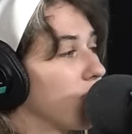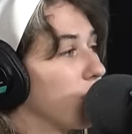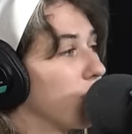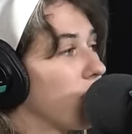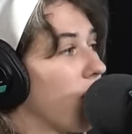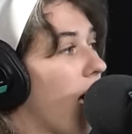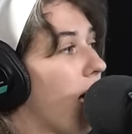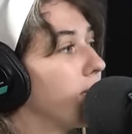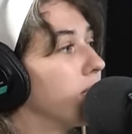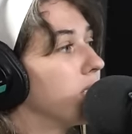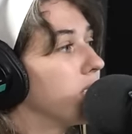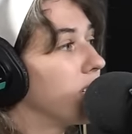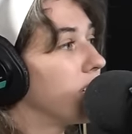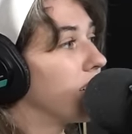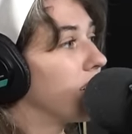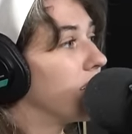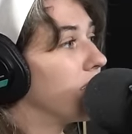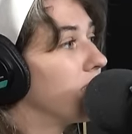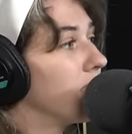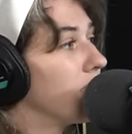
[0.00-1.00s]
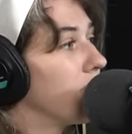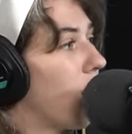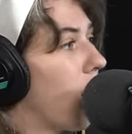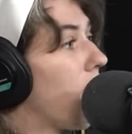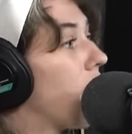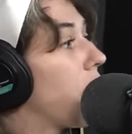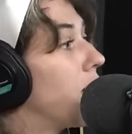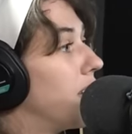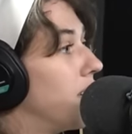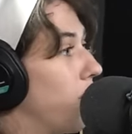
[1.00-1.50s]
and commenting it four,
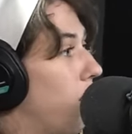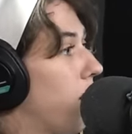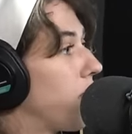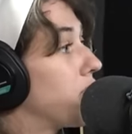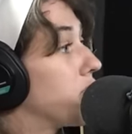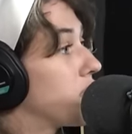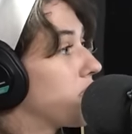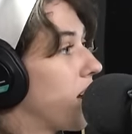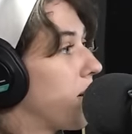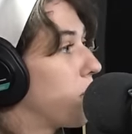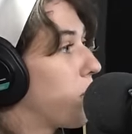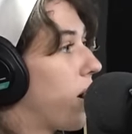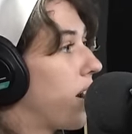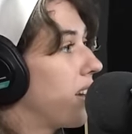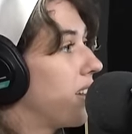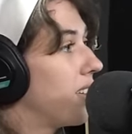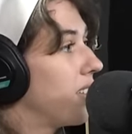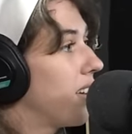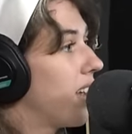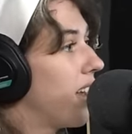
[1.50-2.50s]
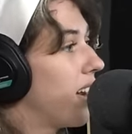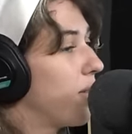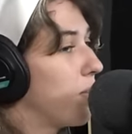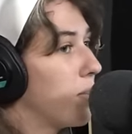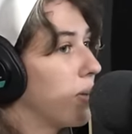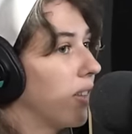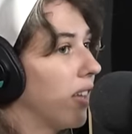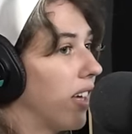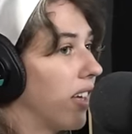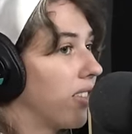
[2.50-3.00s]
on it on the subreddit five, and have
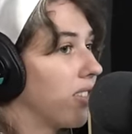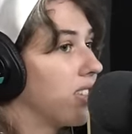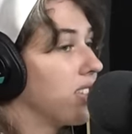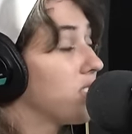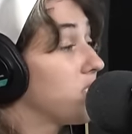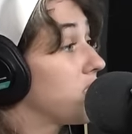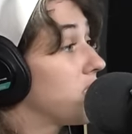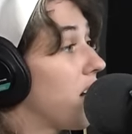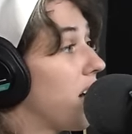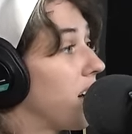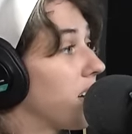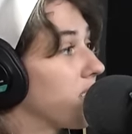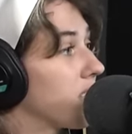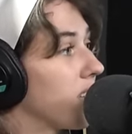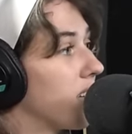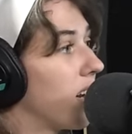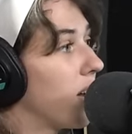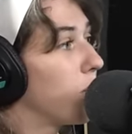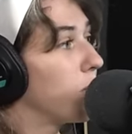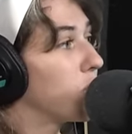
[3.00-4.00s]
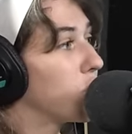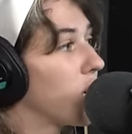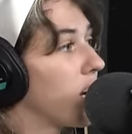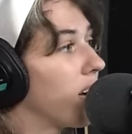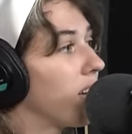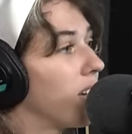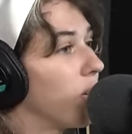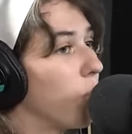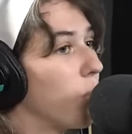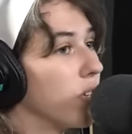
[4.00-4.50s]
been like, "This sucks," six, and I wish
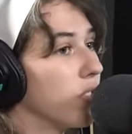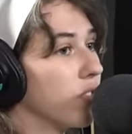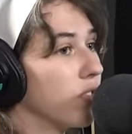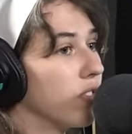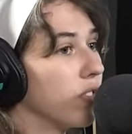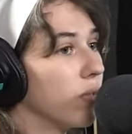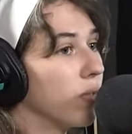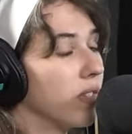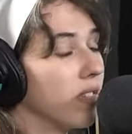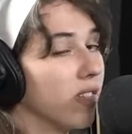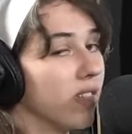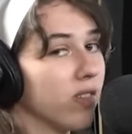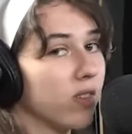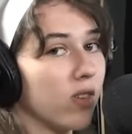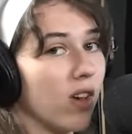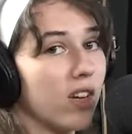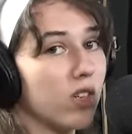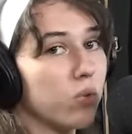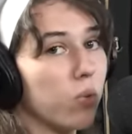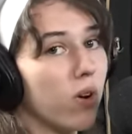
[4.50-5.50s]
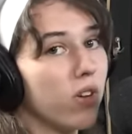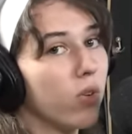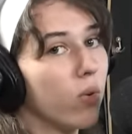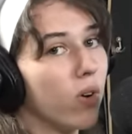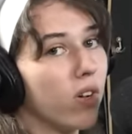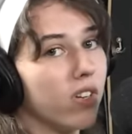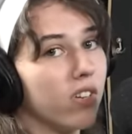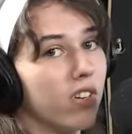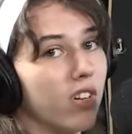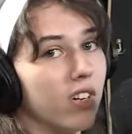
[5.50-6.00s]
Caroline wasn't doing seven, this. I just want you
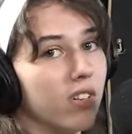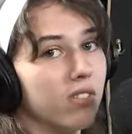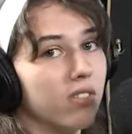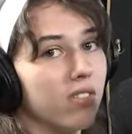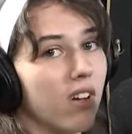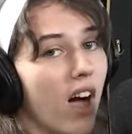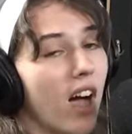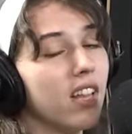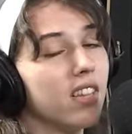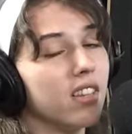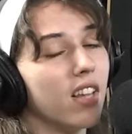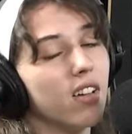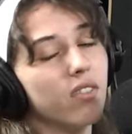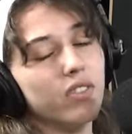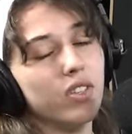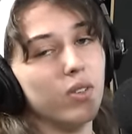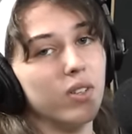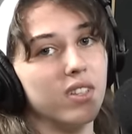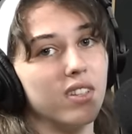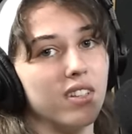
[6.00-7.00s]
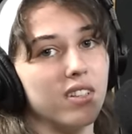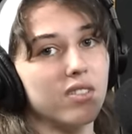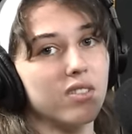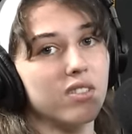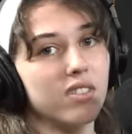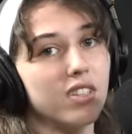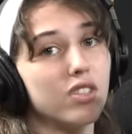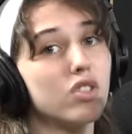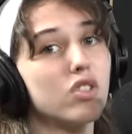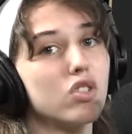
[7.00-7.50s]
all to know, eight, I love doing this.
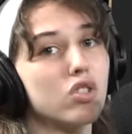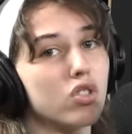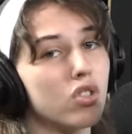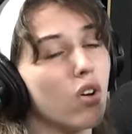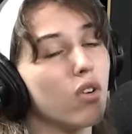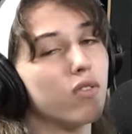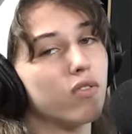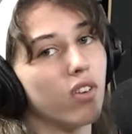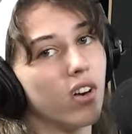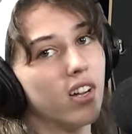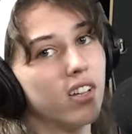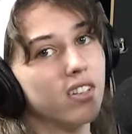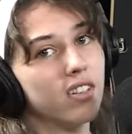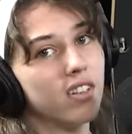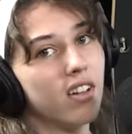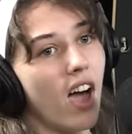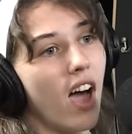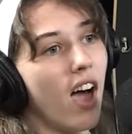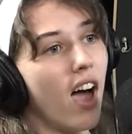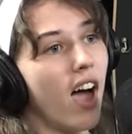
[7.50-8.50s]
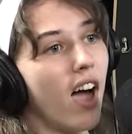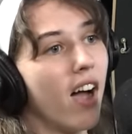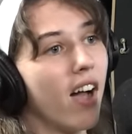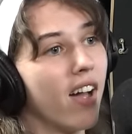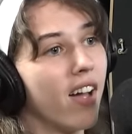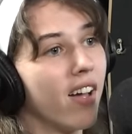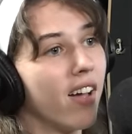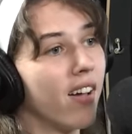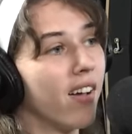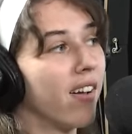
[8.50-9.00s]
This nine, is so fun. Ten.
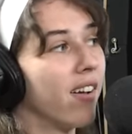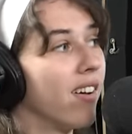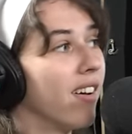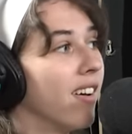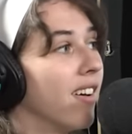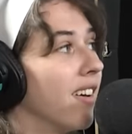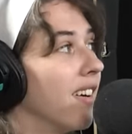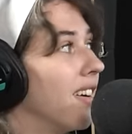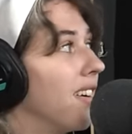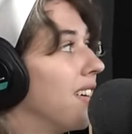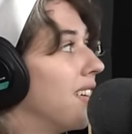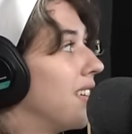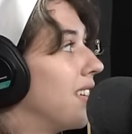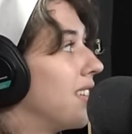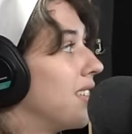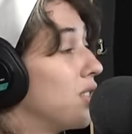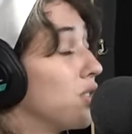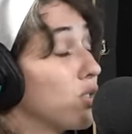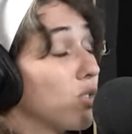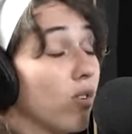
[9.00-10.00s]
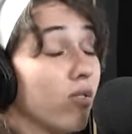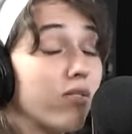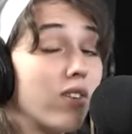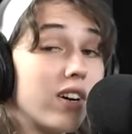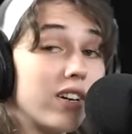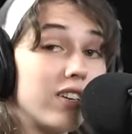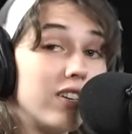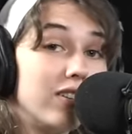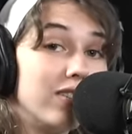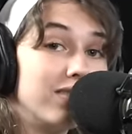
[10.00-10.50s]
So
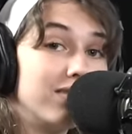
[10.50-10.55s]
fuck you.